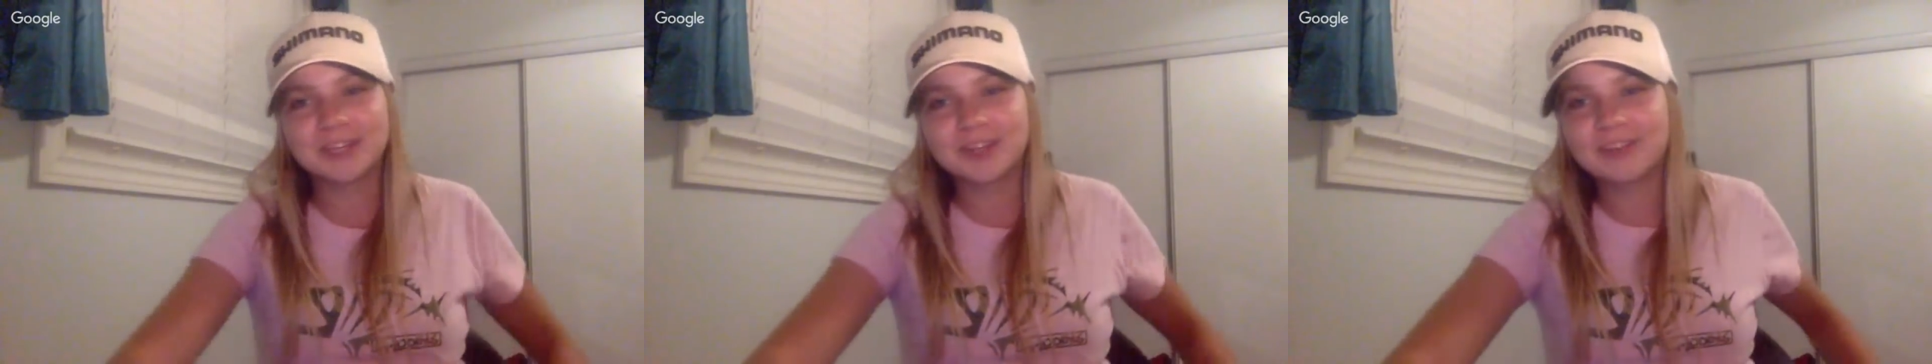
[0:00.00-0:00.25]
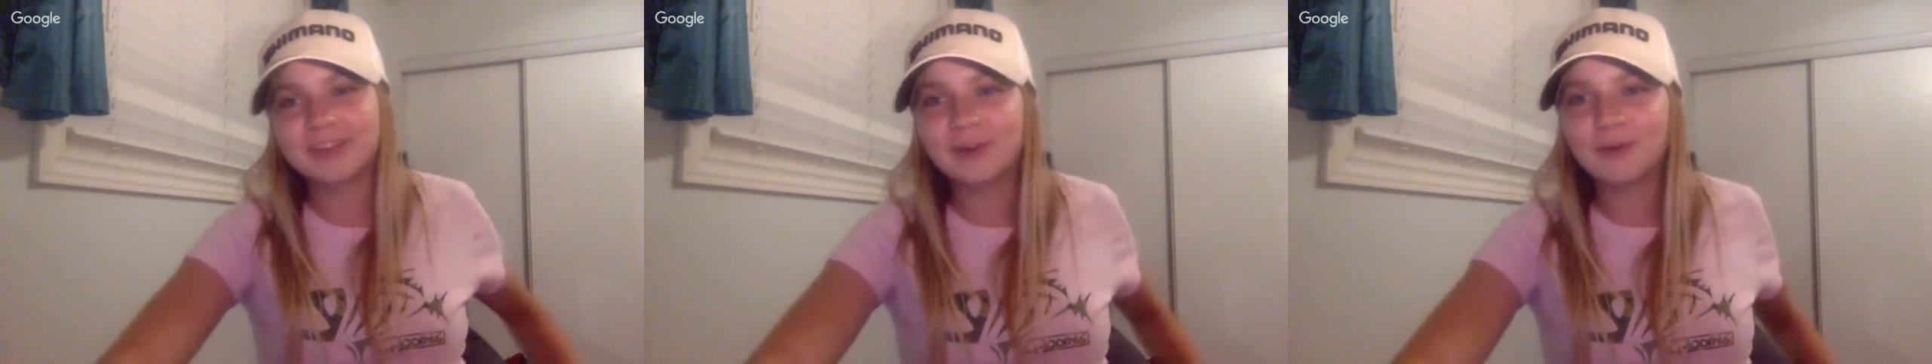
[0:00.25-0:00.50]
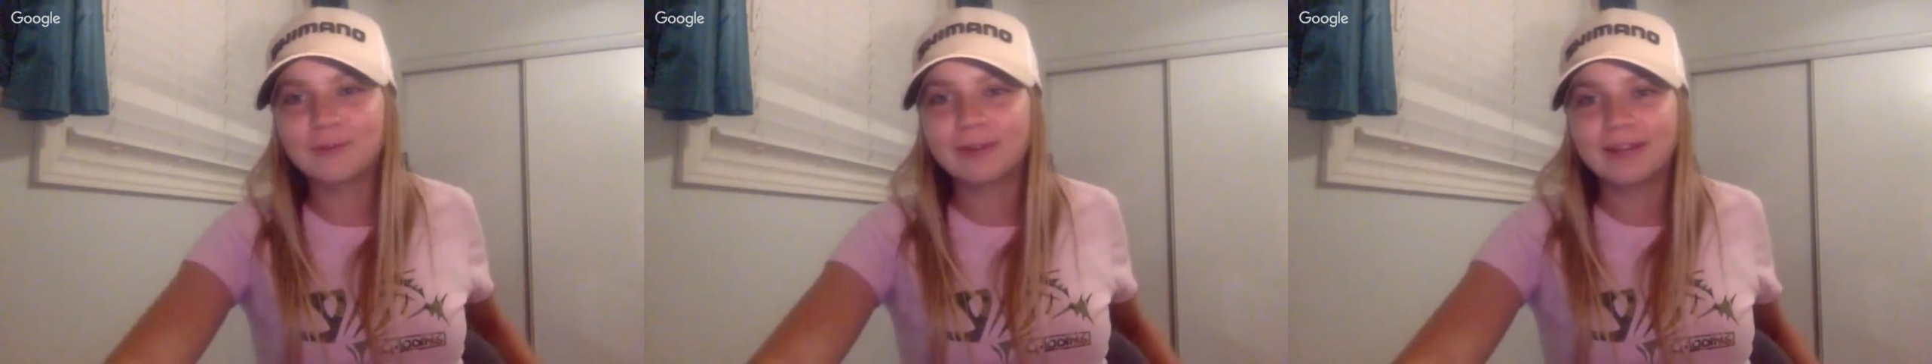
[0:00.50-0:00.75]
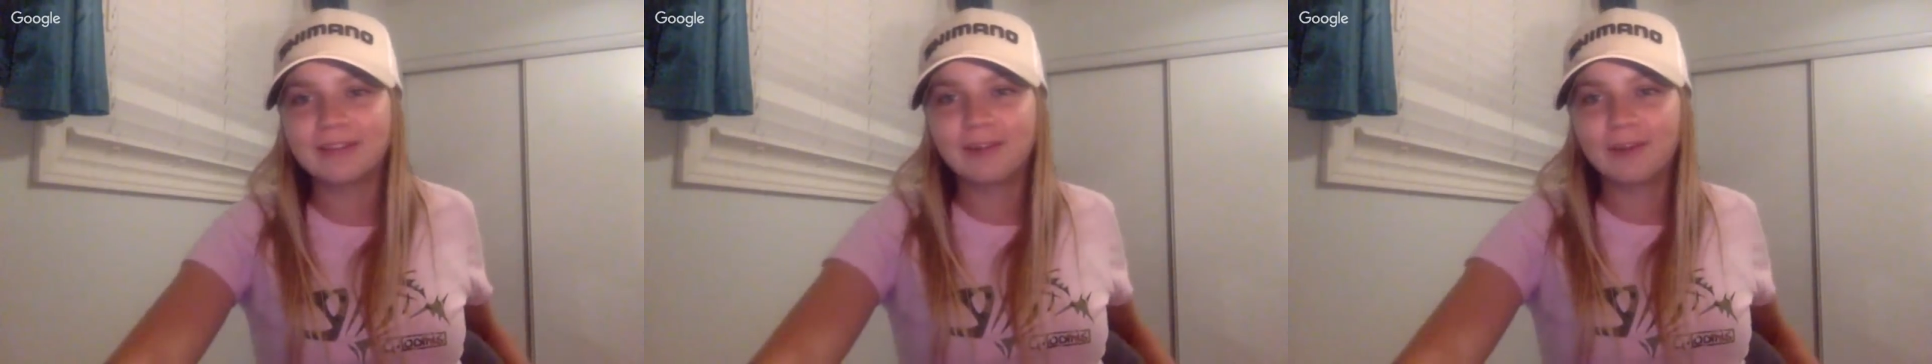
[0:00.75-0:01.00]
It's not over yet.
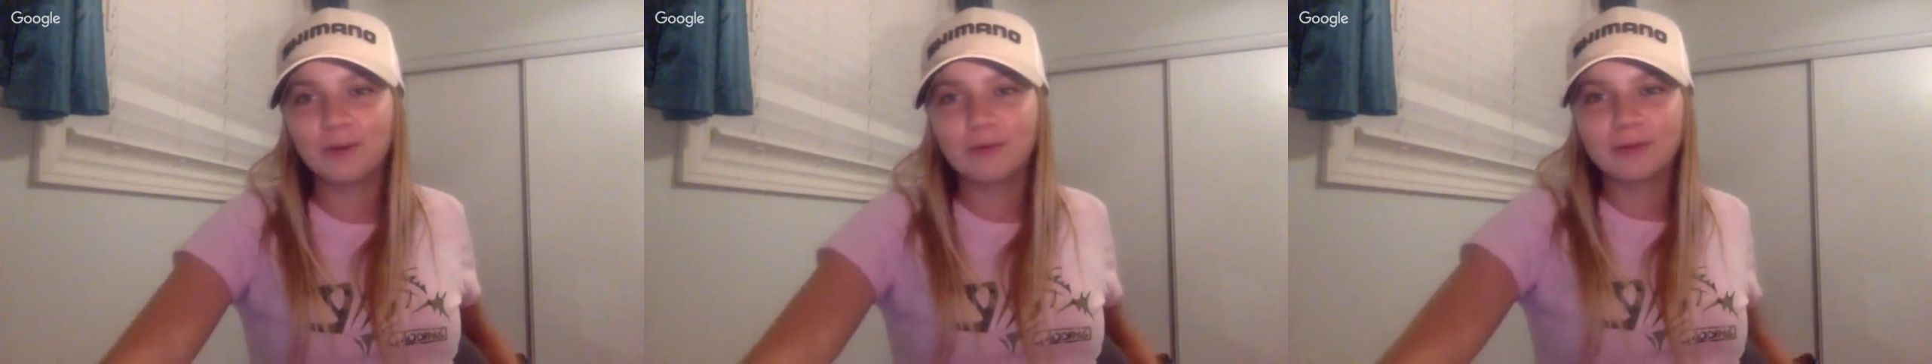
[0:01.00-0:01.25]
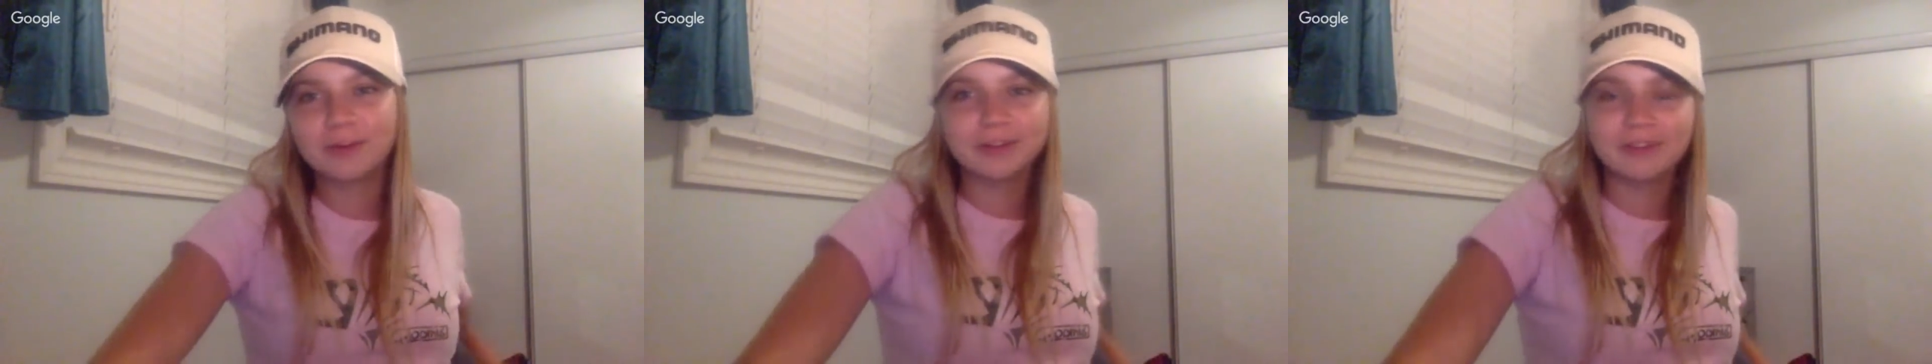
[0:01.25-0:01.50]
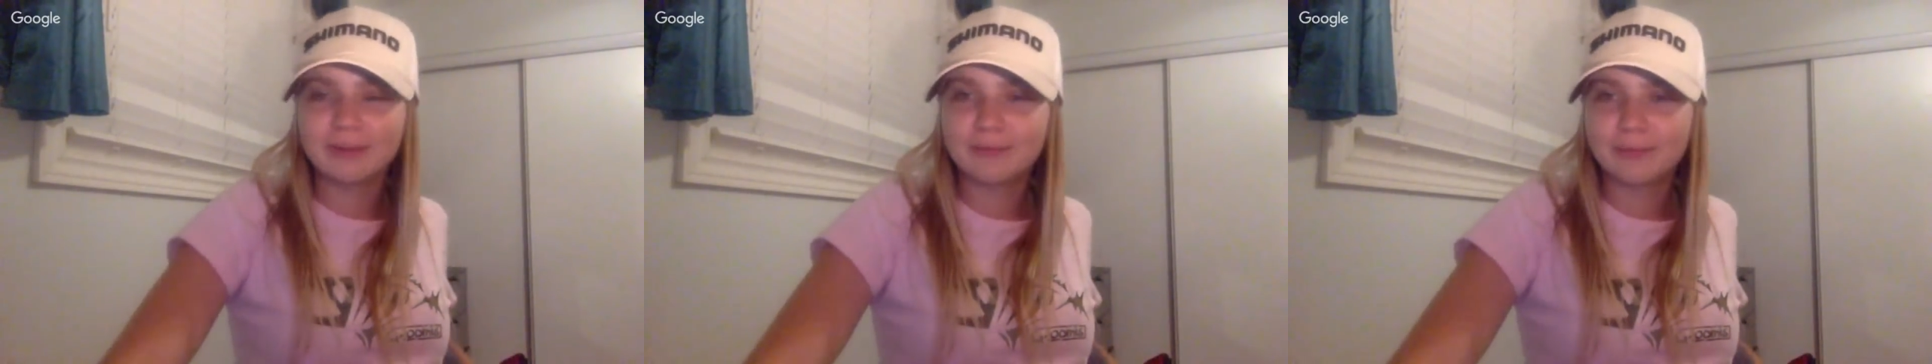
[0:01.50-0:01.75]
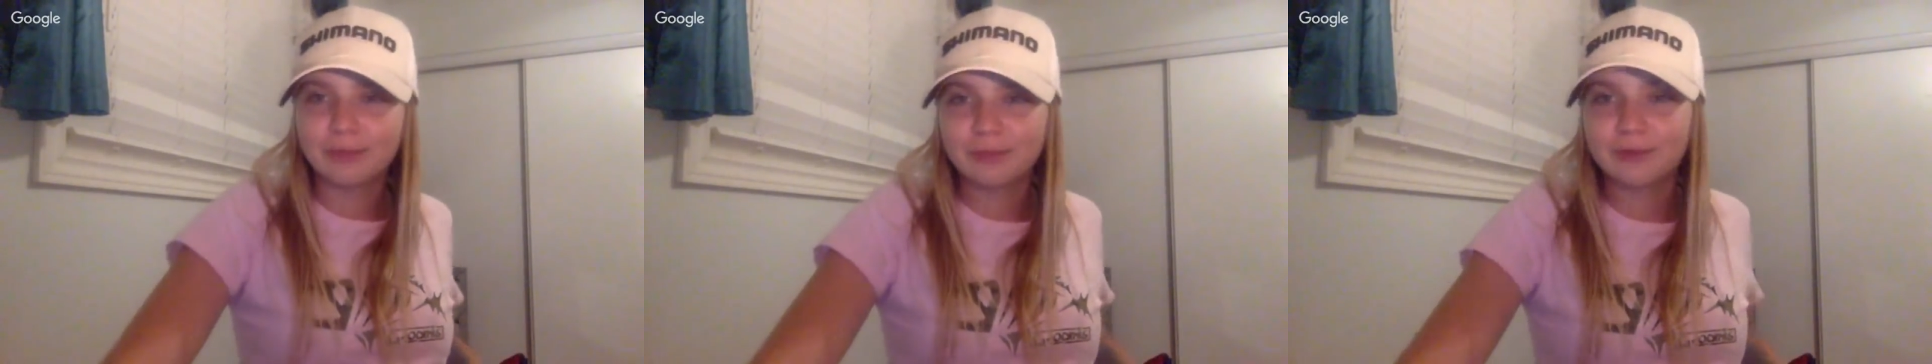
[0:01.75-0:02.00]
It's not over till December